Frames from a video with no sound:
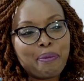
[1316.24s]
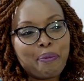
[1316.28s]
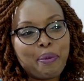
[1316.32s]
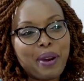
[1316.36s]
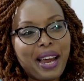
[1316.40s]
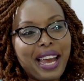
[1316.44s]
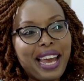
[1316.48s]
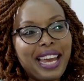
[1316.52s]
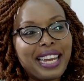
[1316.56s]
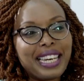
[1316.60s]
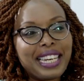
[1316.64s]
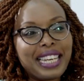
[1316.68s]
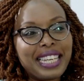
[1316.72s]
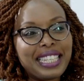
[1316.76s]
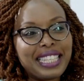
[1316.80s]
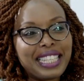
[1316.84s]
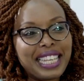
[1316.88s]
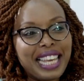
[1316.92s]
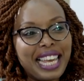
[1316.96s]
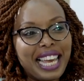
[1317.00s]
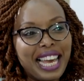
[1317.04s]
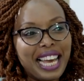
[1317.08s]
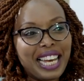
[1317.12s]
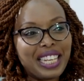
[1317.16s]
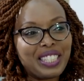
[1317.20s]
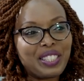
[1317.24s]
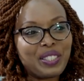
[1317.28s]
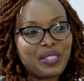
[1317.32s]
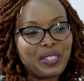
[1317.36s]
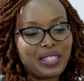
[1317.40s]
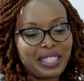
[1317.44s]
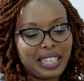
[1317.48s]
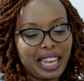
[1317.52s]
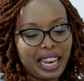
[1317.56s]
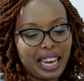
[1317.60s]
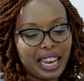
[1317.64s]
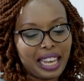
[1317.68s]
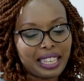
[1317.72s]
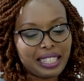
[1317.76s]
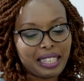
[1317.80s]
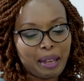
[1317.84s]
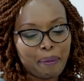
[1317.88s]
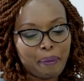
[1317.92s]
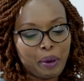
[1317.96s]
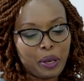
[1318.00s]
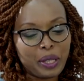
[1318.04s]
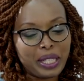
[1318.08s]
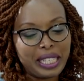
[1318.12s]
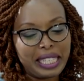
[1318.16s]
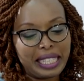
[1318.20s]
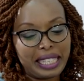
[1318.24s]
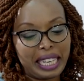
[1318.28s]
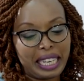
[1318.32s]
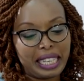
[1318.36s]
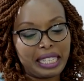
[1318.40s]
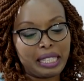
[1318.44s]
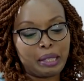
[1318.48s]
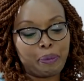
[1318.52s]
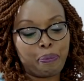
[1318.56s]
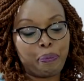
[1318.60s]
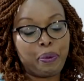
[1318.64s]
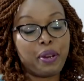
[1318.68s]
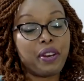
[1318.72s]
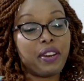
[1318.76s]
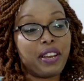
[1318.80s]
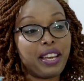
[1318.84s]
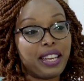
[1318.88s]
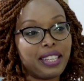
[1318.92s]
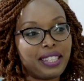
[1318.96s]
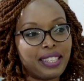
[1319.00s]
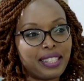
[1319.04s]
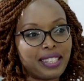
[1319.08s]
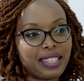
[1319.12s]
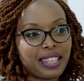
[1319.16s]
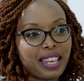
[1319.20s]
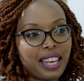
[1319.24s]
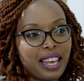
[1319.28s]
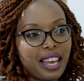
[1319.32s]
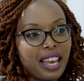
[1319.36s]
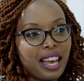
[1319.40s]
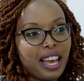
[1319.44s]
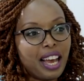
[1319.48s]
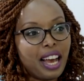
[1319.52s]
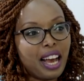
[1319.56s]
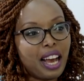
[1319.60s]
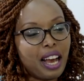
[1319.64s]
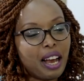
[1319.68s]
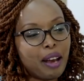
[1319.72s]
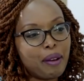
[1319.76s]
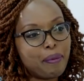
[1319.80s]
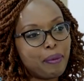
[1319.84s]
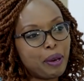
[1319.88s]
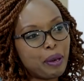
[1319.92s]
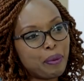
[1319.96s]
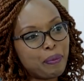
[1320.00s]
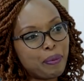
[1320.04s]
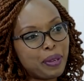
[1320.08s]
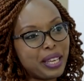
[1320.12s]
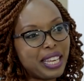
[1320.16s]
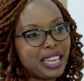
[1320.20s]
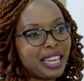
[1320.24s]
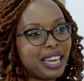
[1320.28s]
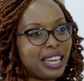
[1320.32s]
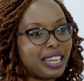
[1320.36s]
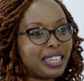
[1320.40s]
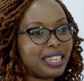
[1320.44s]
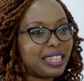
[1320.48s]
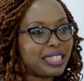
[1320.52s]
Brian is here to tell us about his experience about being a